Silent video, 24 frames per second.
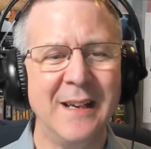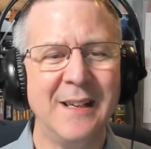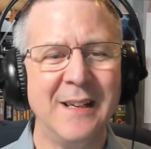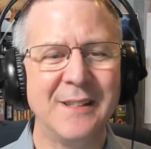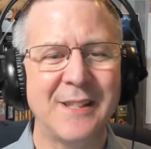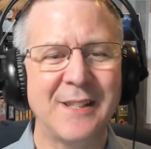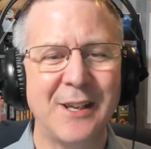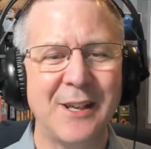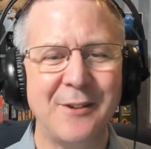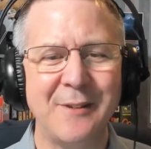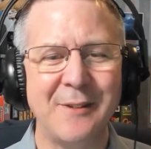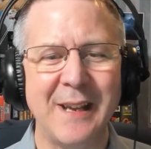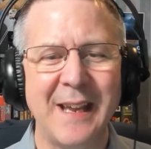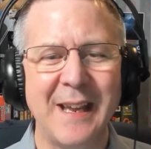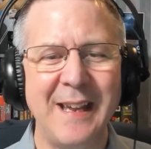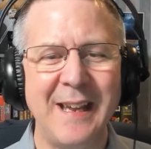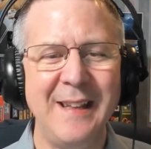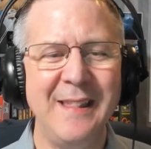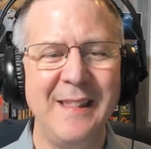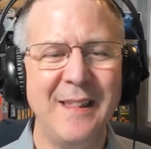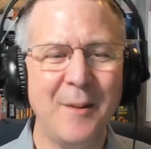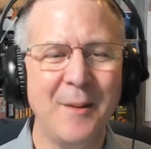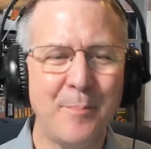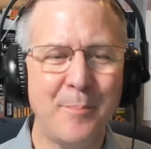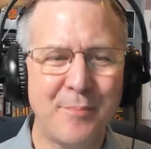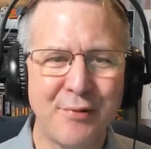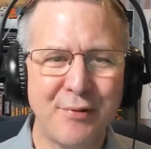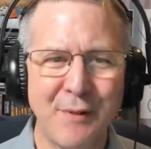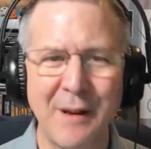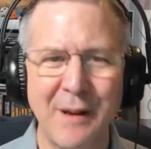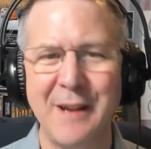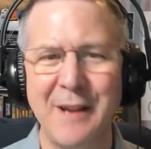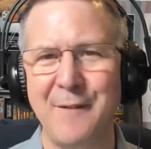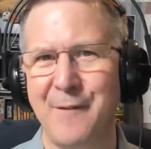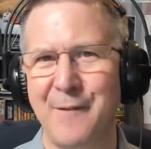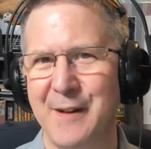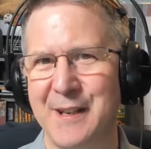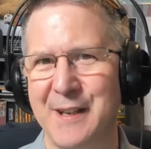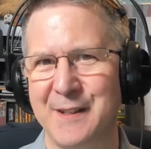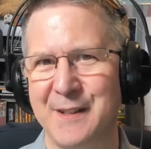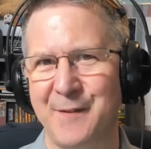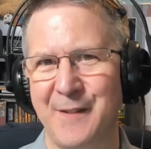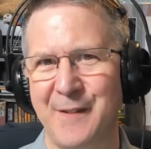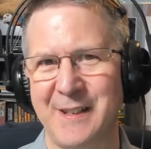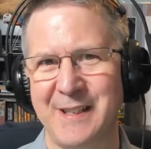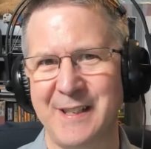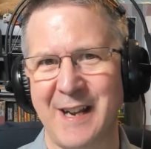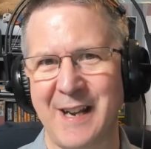So in the previous
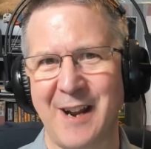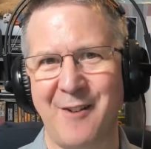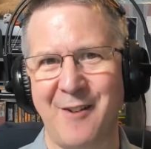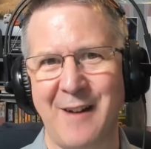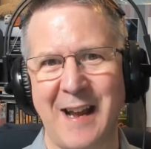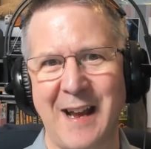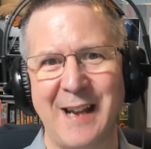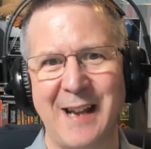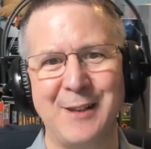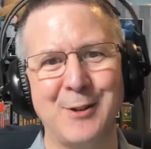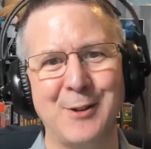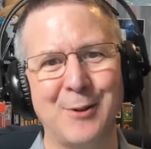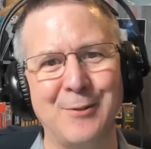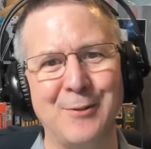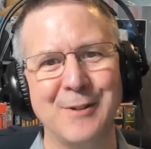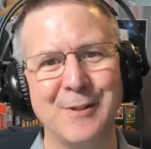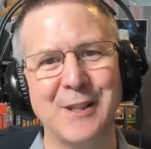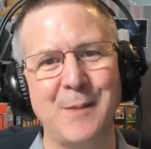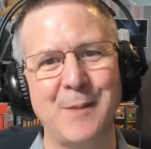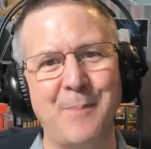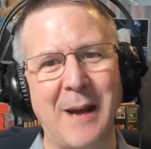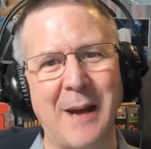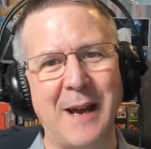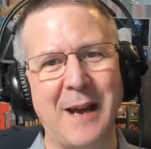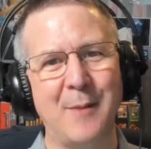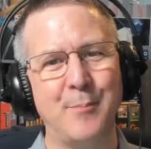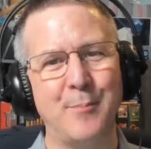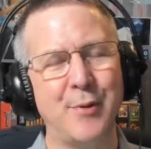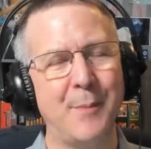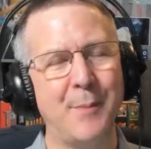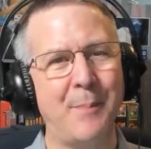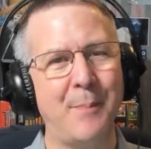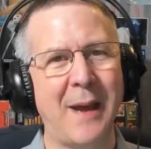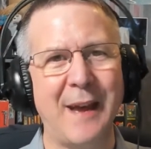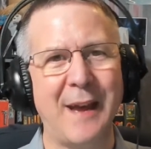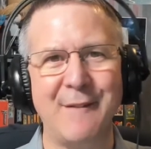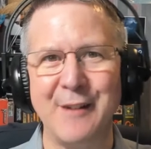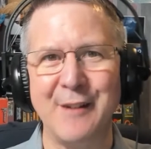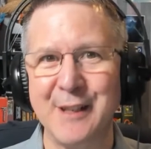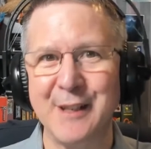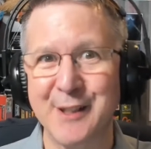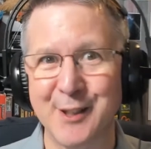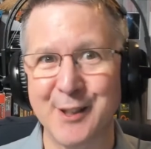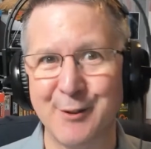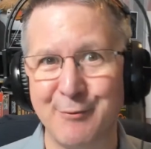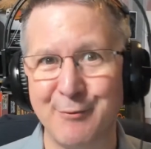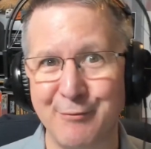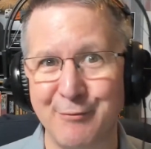video, I talked about preparing
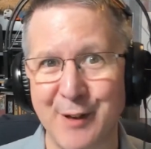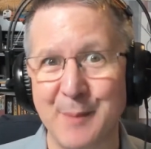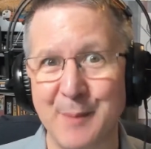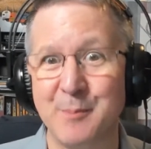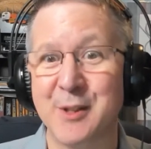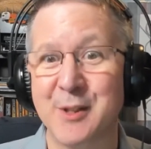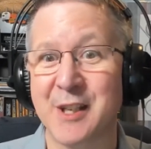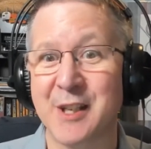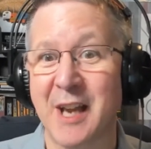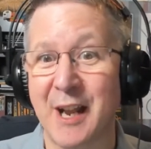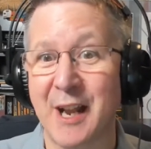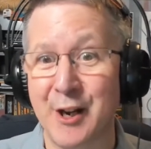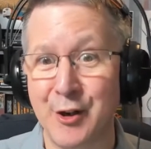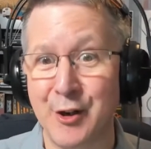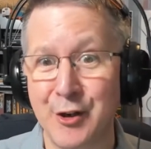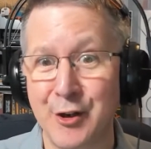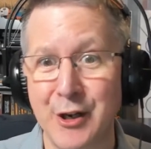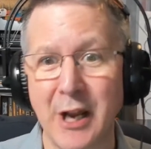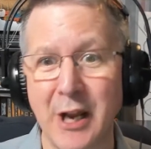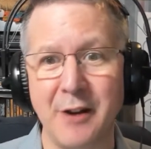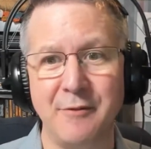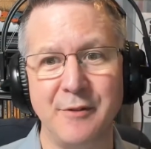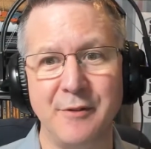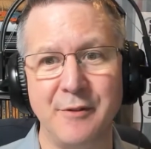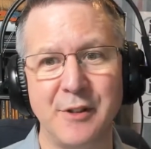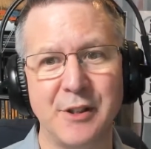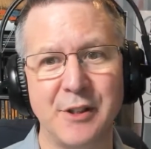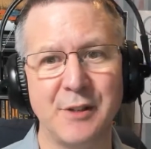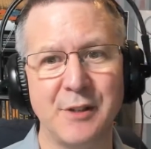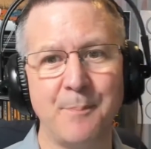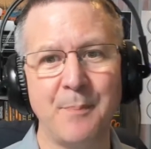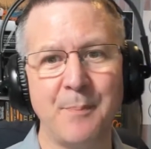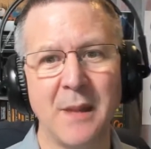scripts and notes,